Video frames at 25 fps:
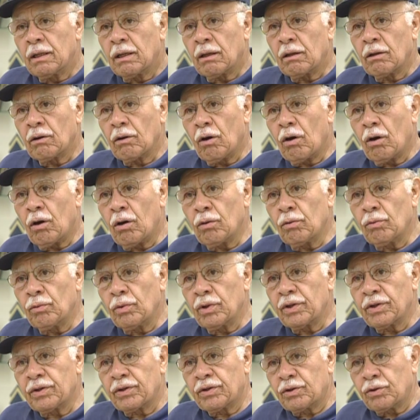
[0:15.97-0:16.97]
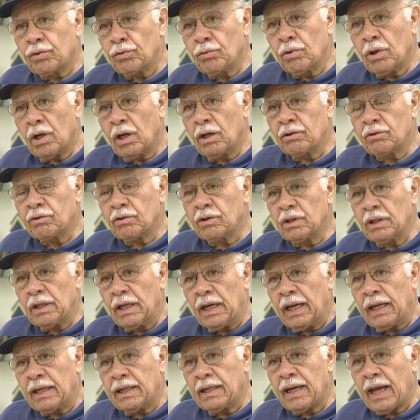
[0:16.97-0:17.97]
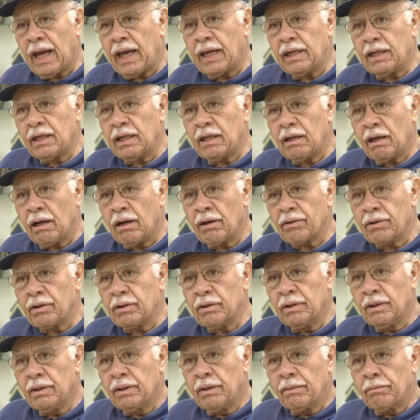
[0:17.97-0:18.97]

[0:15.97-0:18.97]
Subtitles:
along with 290 other